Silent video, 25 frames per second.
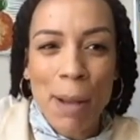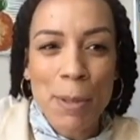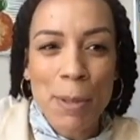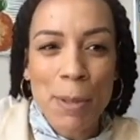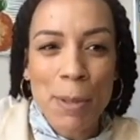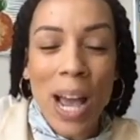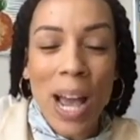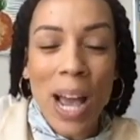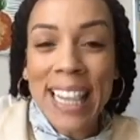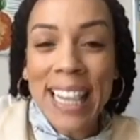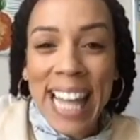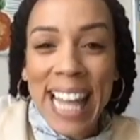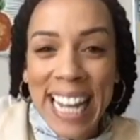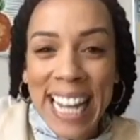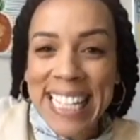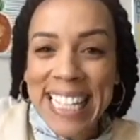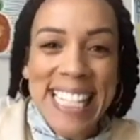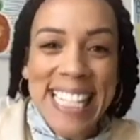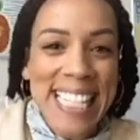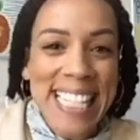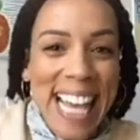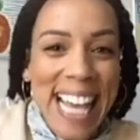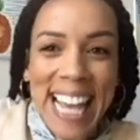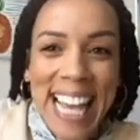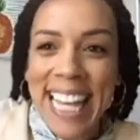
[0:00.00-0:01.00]
So I like
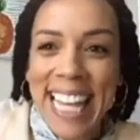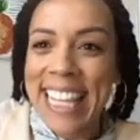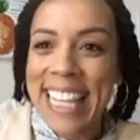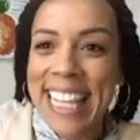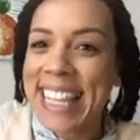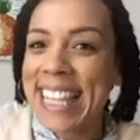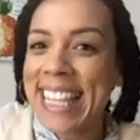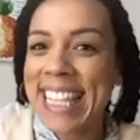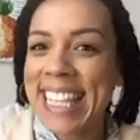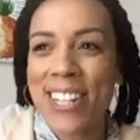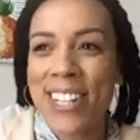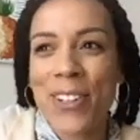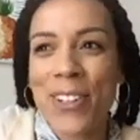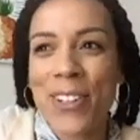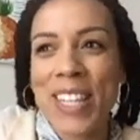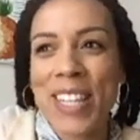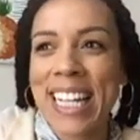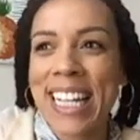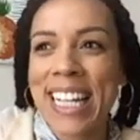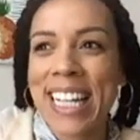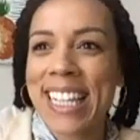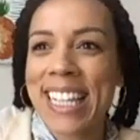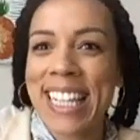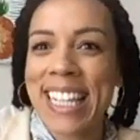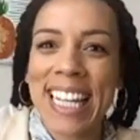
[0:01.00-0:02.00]
to say,
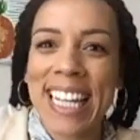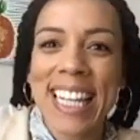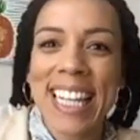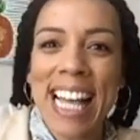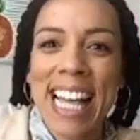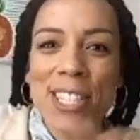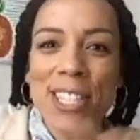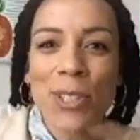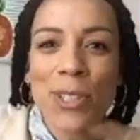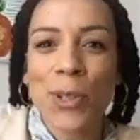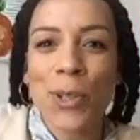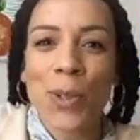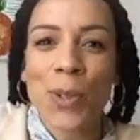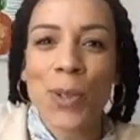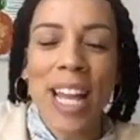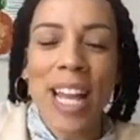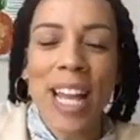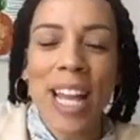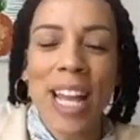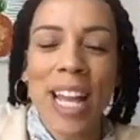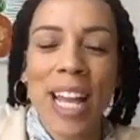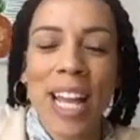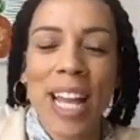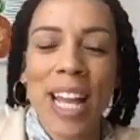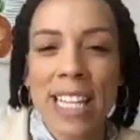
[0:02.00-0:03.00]
the classical
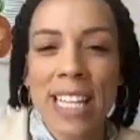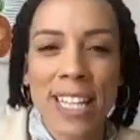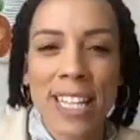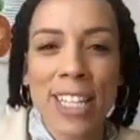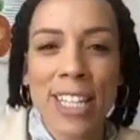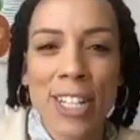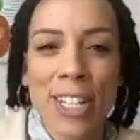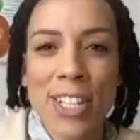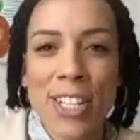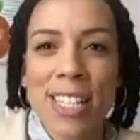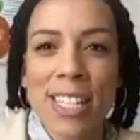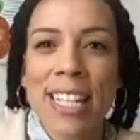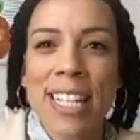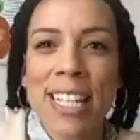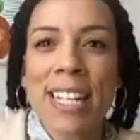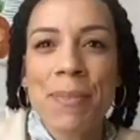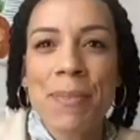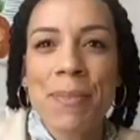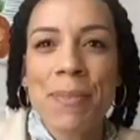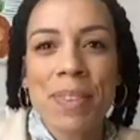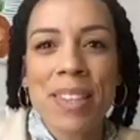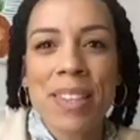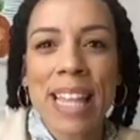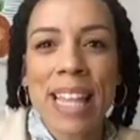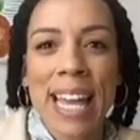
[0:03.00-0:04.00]
ancient healers,
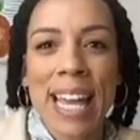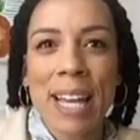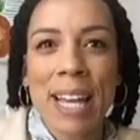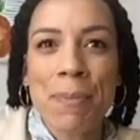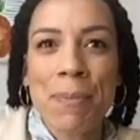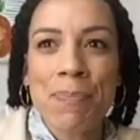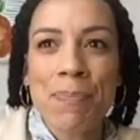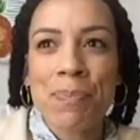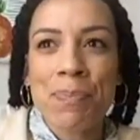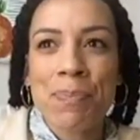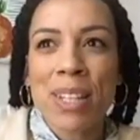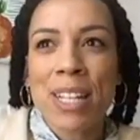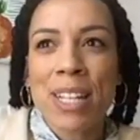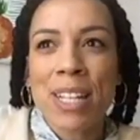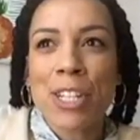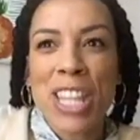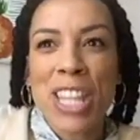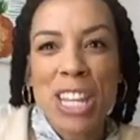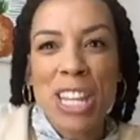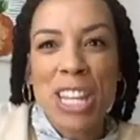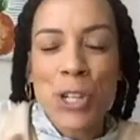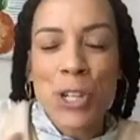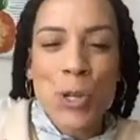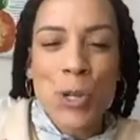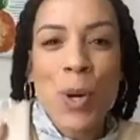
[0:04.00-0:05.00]
they
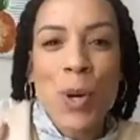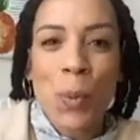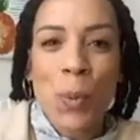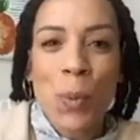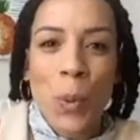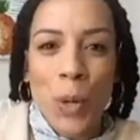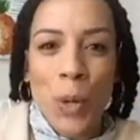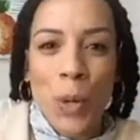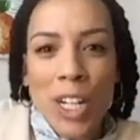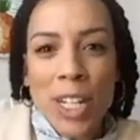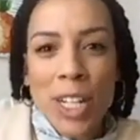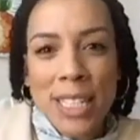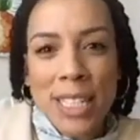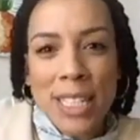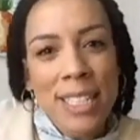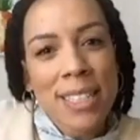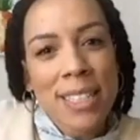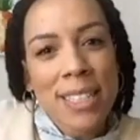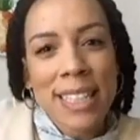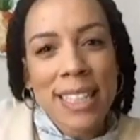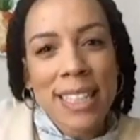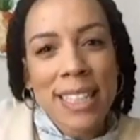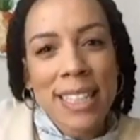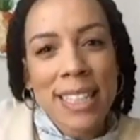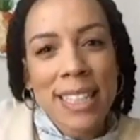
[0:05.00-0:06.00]
knew it worked.
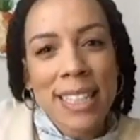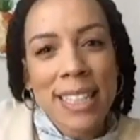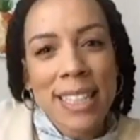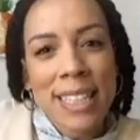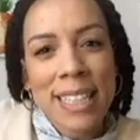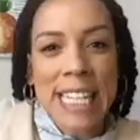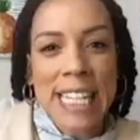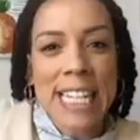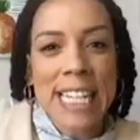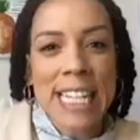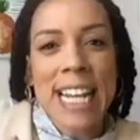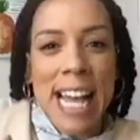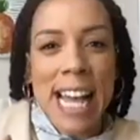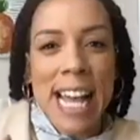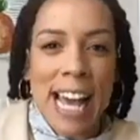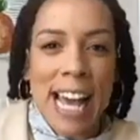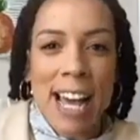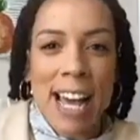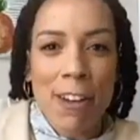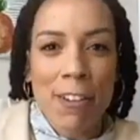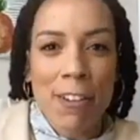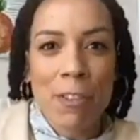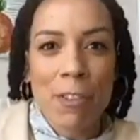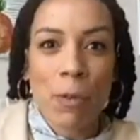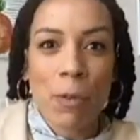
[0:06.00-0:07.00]
They just didn't
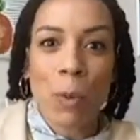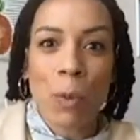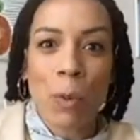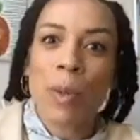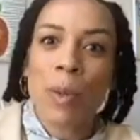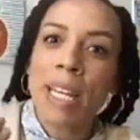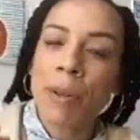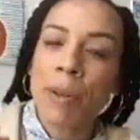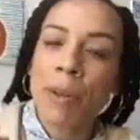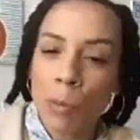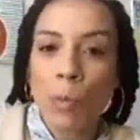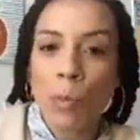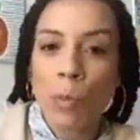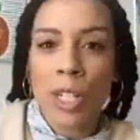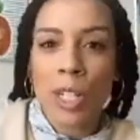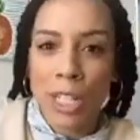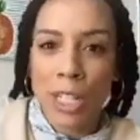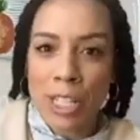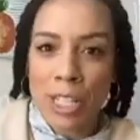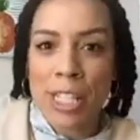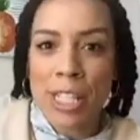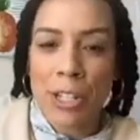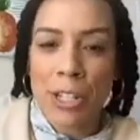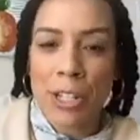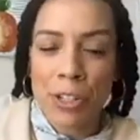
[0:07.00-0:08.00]
have what we would
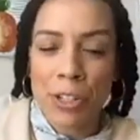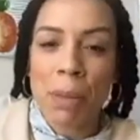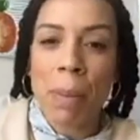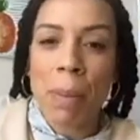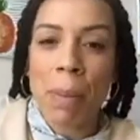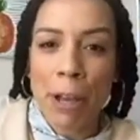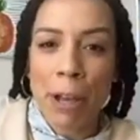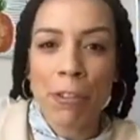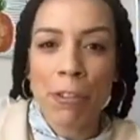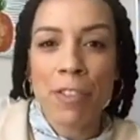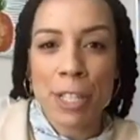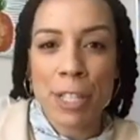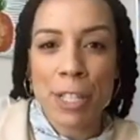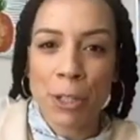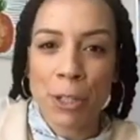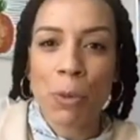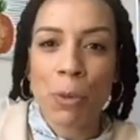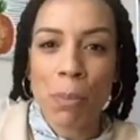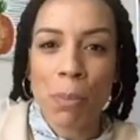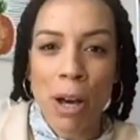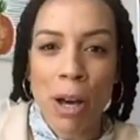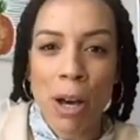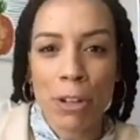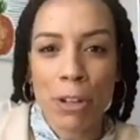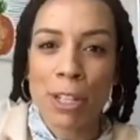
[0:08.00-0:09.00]
consider the
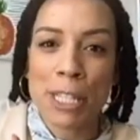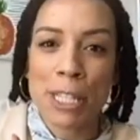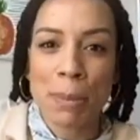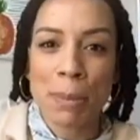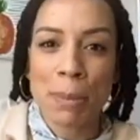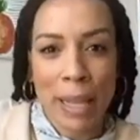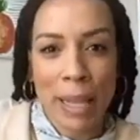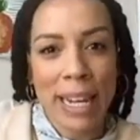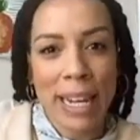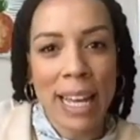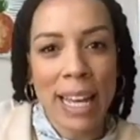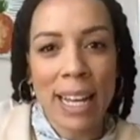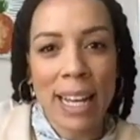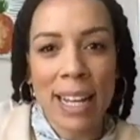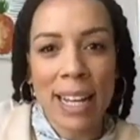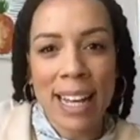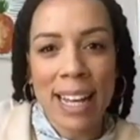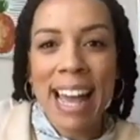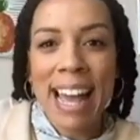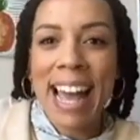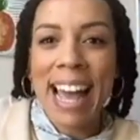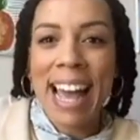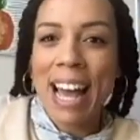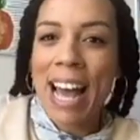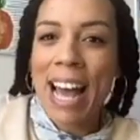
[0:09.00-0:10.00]
biophysical model explaining
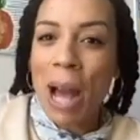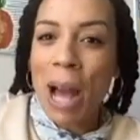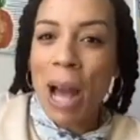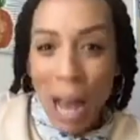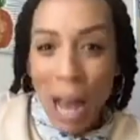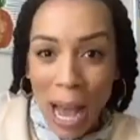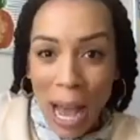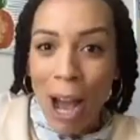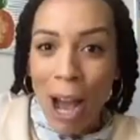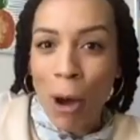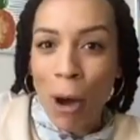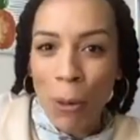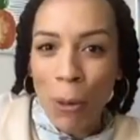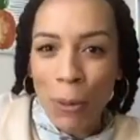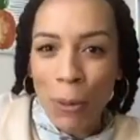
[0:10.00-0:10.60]
how,